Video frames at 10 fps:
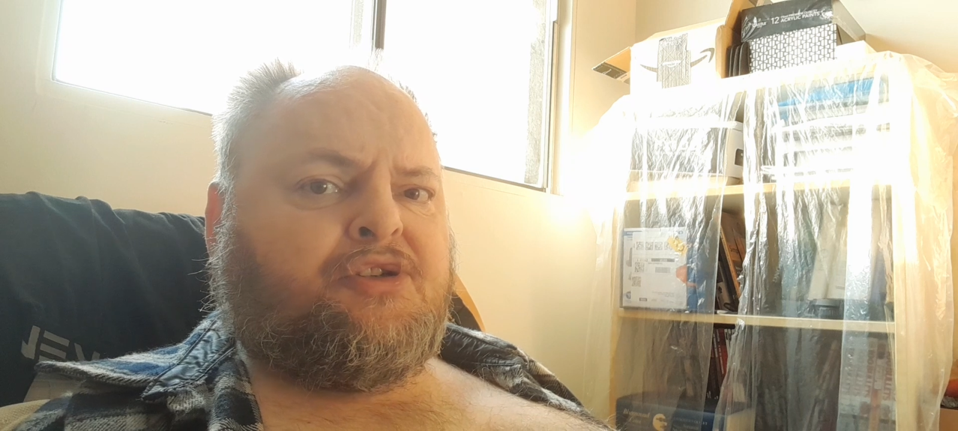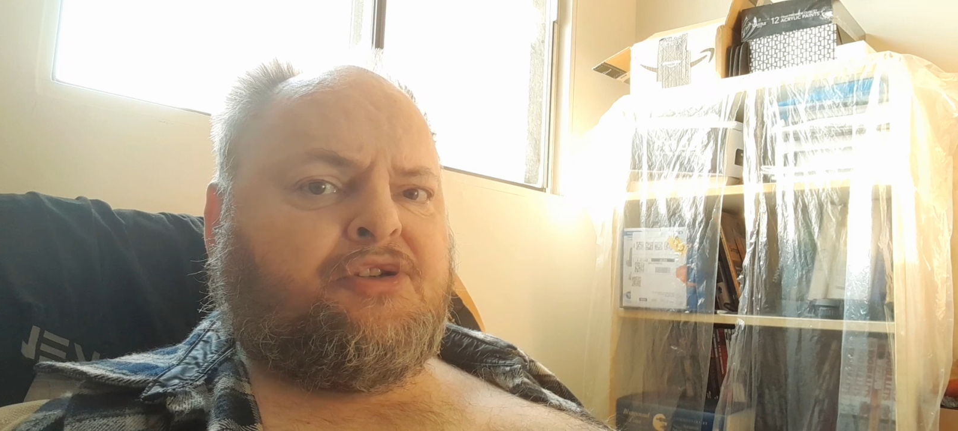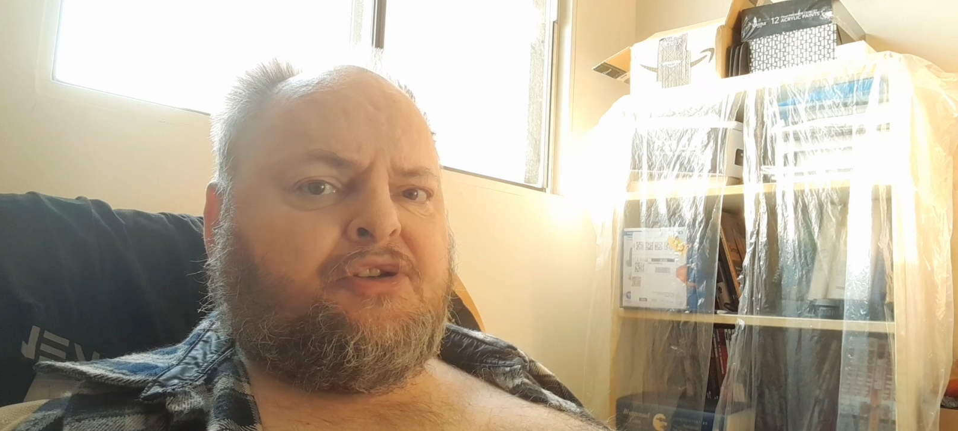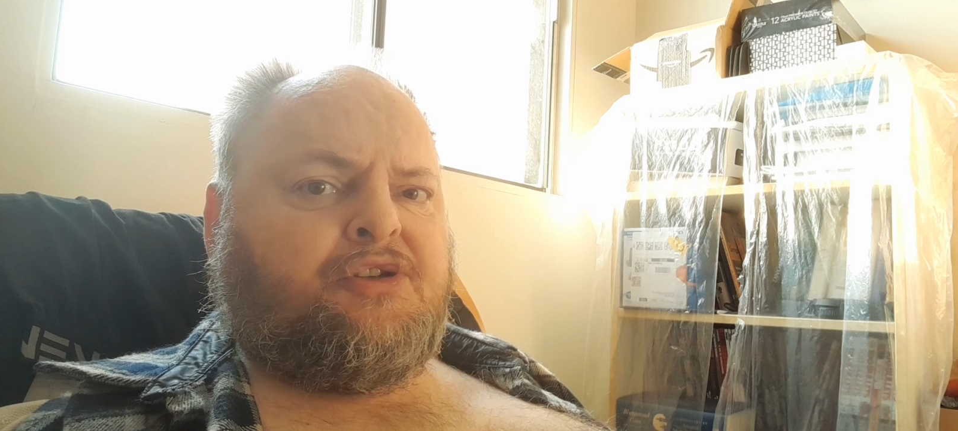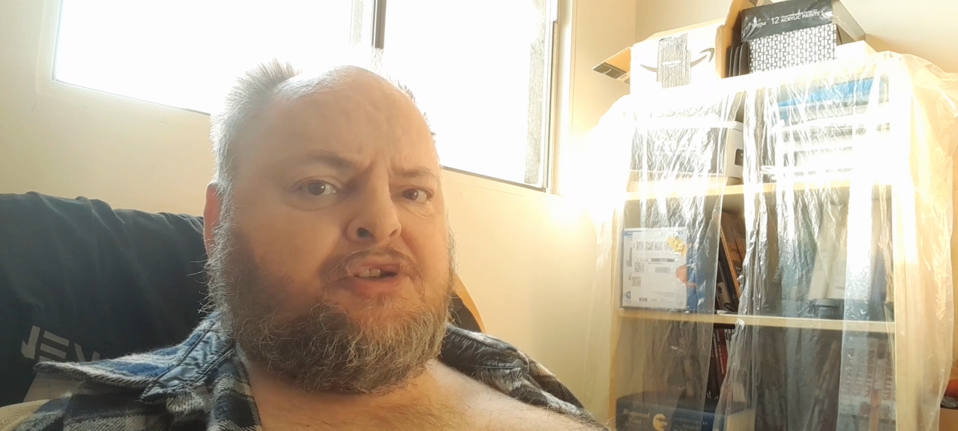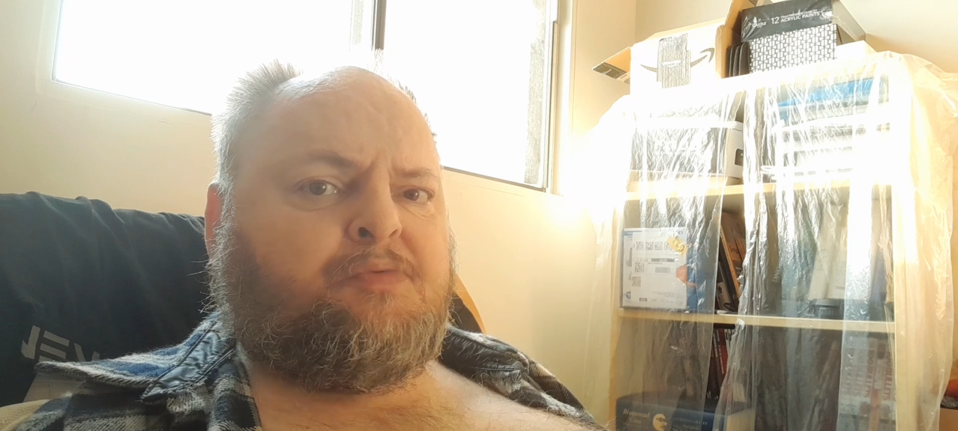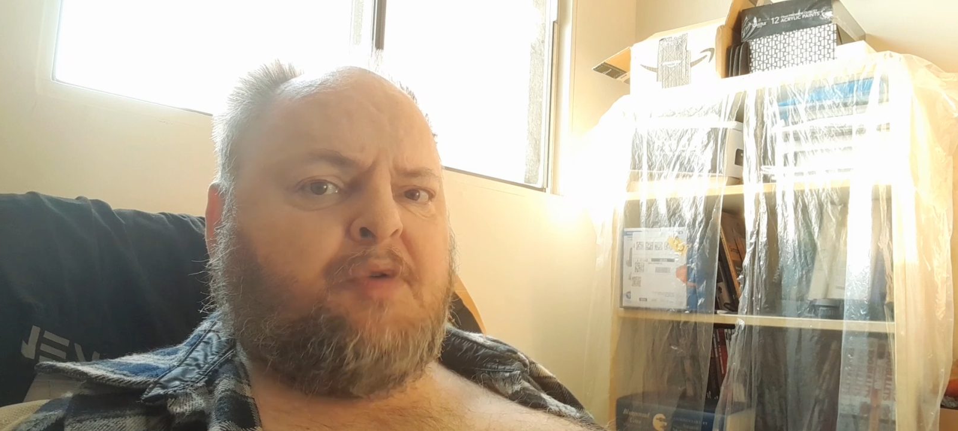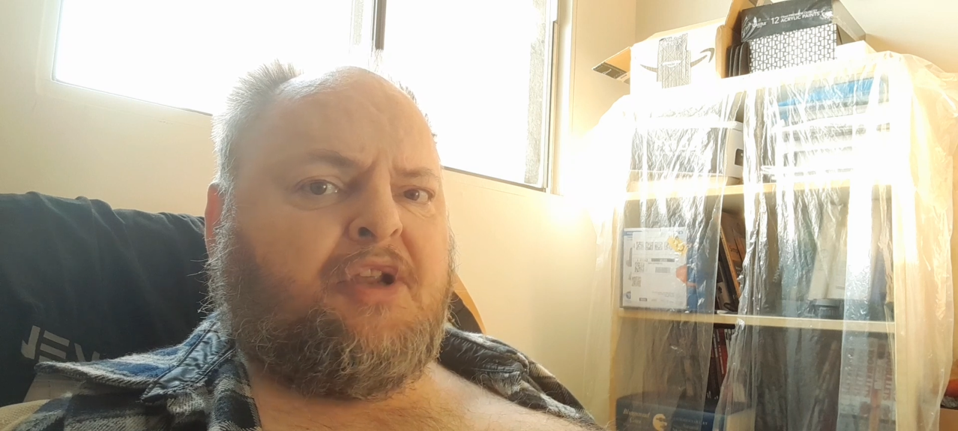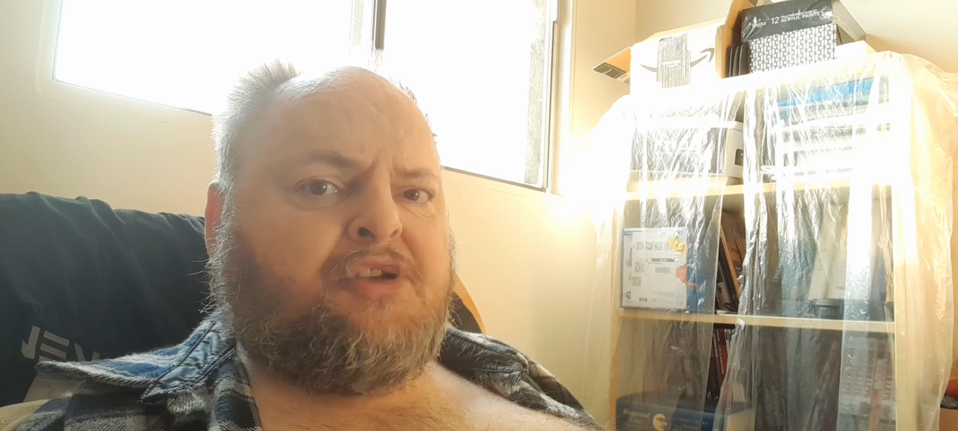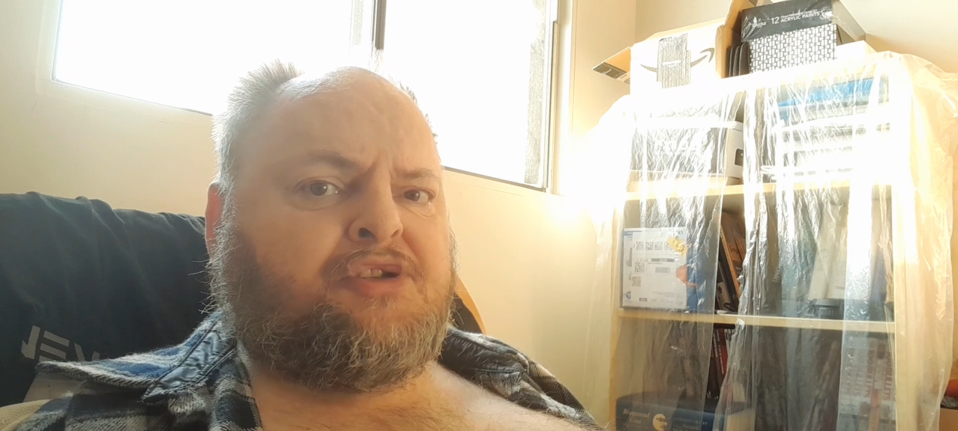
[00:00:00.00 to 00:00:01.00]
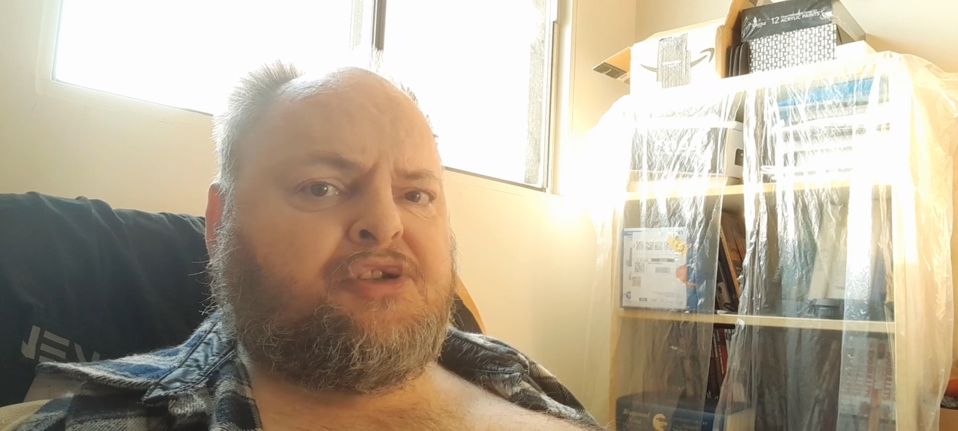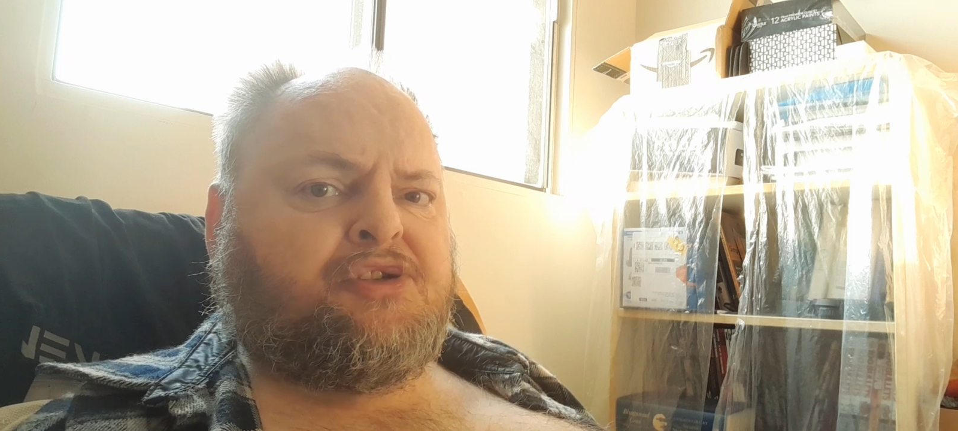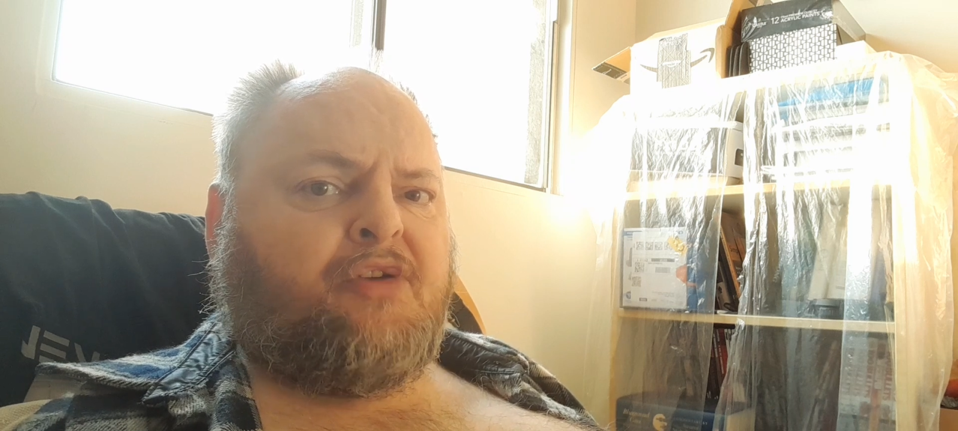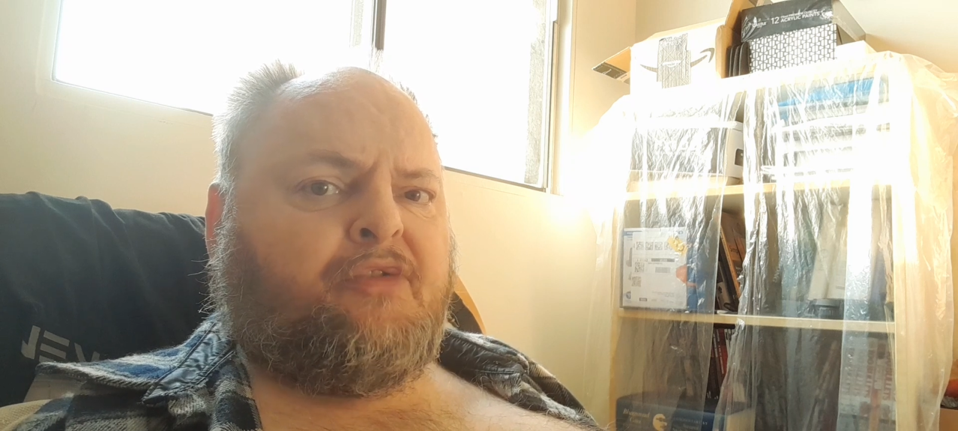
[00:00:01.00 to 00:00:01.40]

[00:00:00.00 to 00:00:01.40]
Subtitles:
experiences